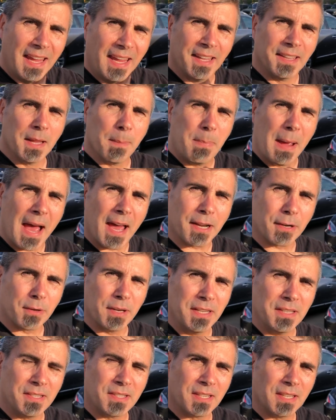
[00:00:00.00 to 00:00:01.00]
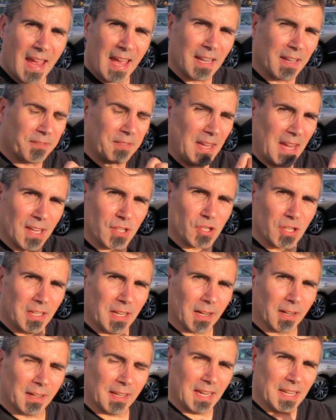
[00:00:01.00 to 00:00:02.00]
in the batteries. And if the
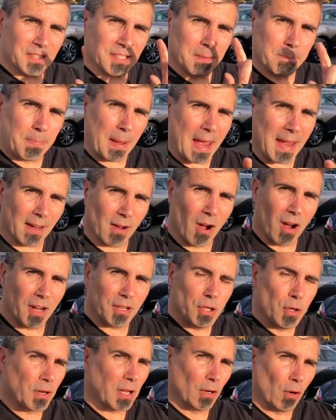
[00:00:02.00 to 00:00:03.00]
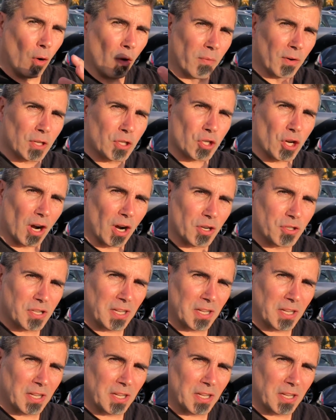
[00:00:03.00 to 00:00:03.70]
engineering isn't bang on, you can overcharge